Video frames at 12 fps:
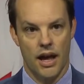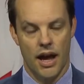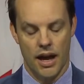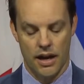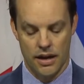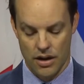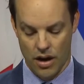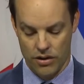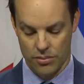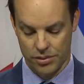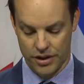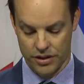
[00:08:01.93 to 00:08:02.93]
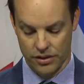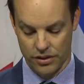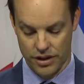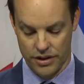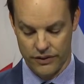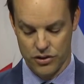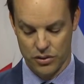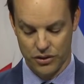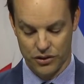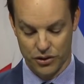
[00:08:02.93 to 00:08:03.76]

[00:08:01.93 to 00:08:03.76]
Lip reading: and other political individuals